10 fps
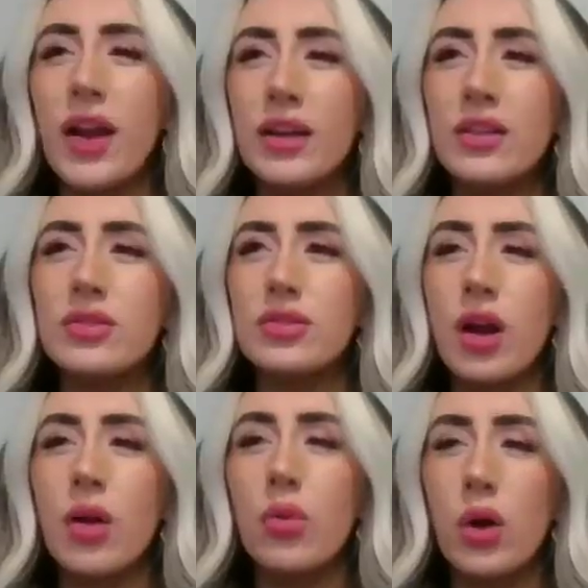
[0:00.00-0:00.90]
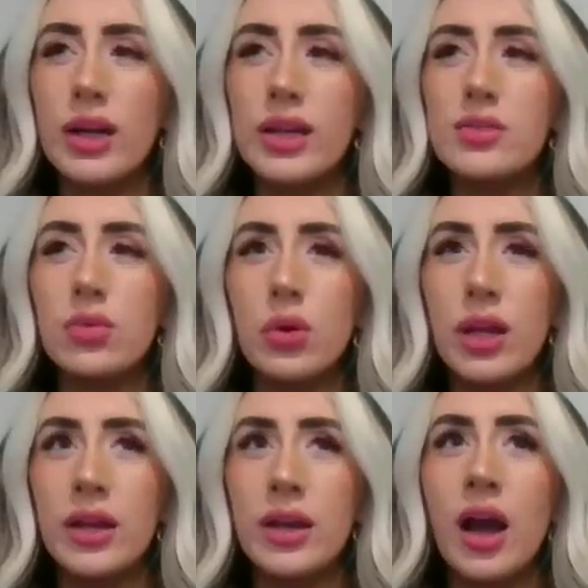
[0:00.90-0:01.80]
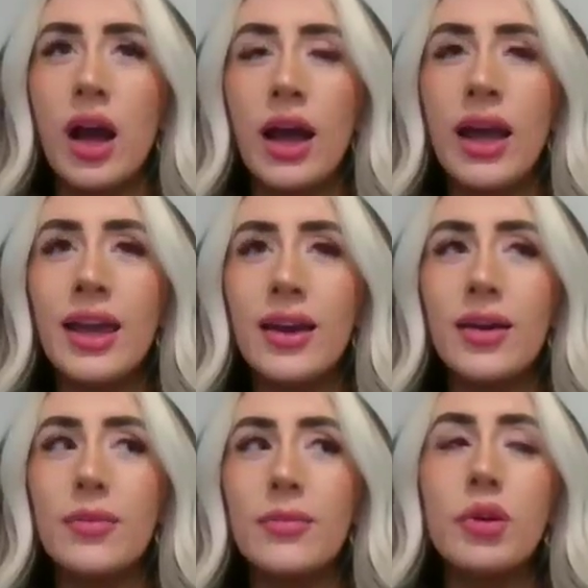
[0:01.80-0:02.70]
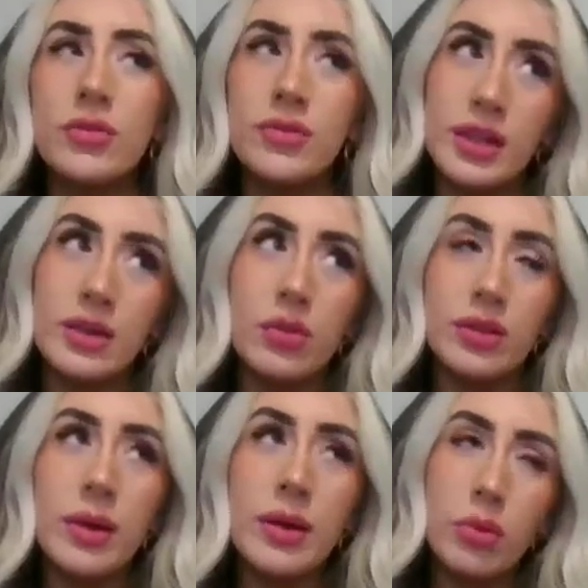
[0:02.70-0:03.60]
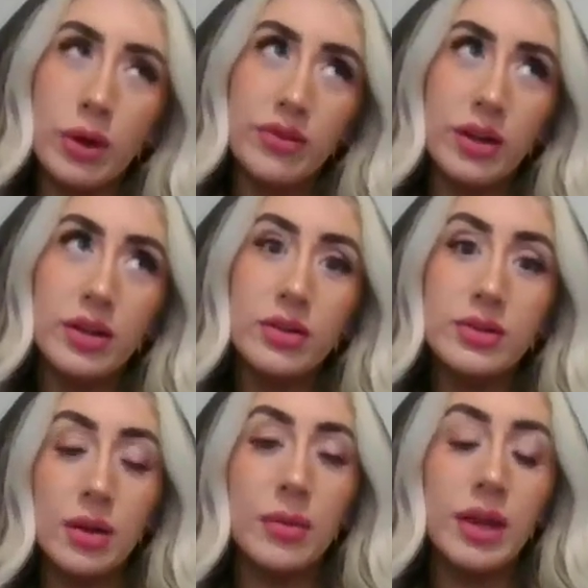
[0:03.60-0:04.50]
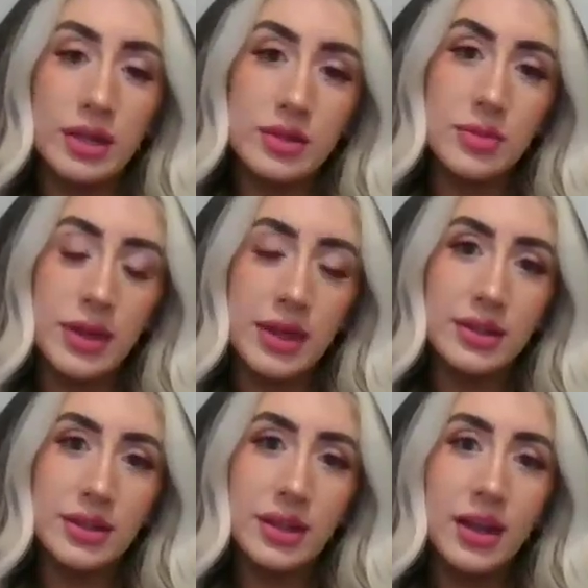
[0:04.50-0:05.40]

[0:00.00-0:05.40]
final straw was when I moved in with my boyfriend, who's now my husband,